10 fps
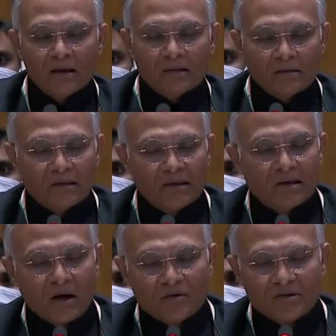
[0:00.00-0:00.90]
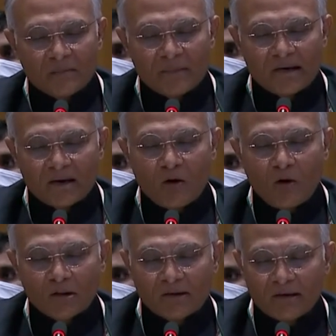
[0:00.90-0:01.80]
The Council may
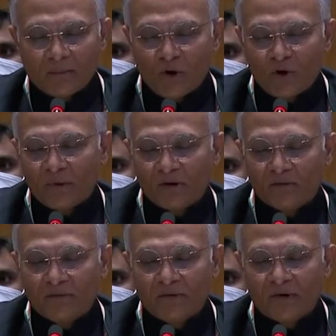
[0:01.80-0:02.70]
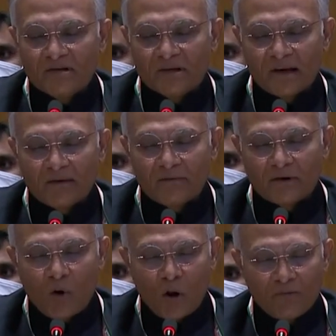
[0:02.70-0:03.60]
recall the deployment of the first ever
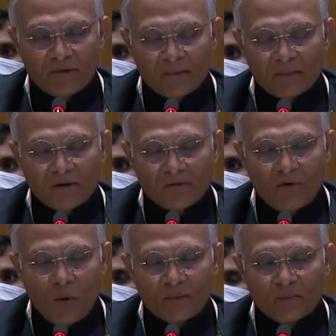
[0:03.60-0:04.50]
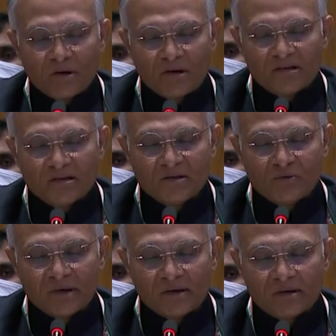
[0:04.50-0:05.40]
all-female formed police
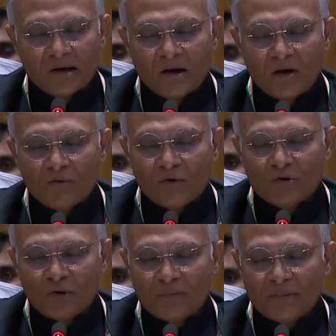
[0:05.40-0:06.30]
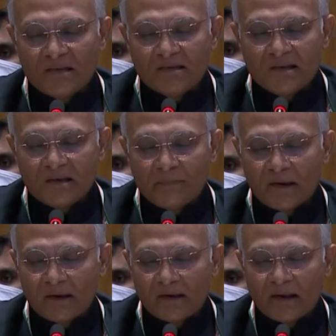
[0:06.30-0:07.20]
unit for UN
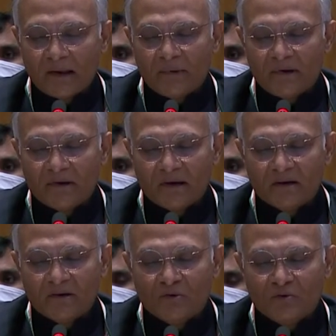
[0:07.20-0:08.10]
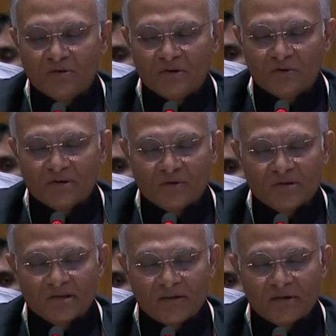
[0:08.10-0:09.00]
peacekeeping in Liberia in
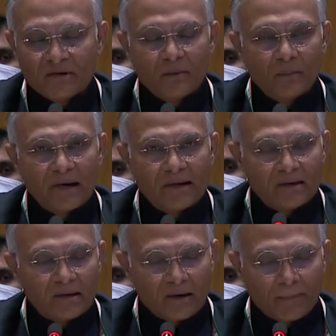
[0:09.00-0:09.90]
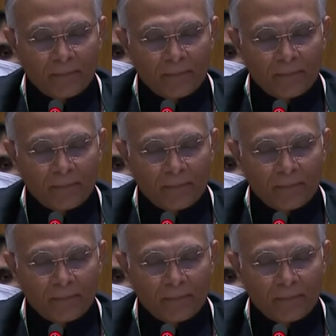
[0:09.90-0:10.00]
2007 by India.